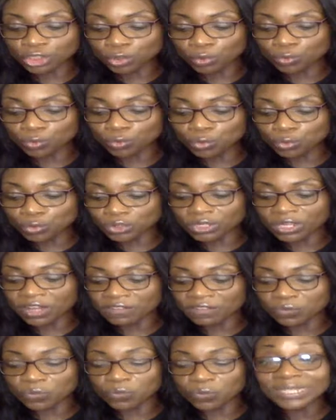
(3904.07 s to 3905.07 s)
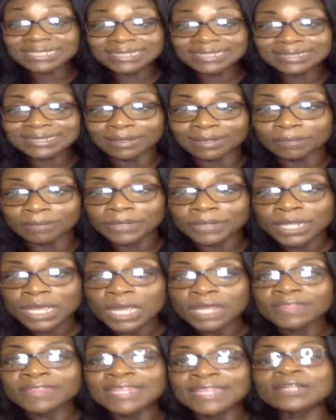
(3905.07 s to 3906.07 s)
of the root of wisdom,
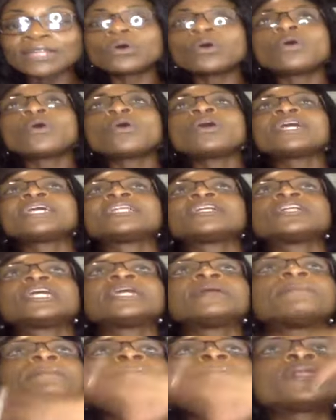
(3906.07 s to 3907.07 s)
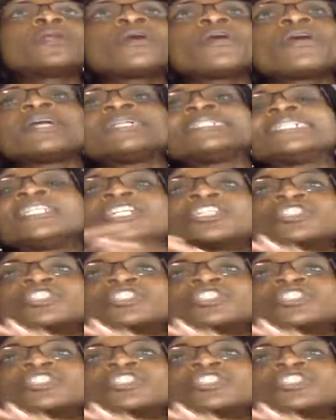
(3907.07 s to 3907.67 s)
then all it employs and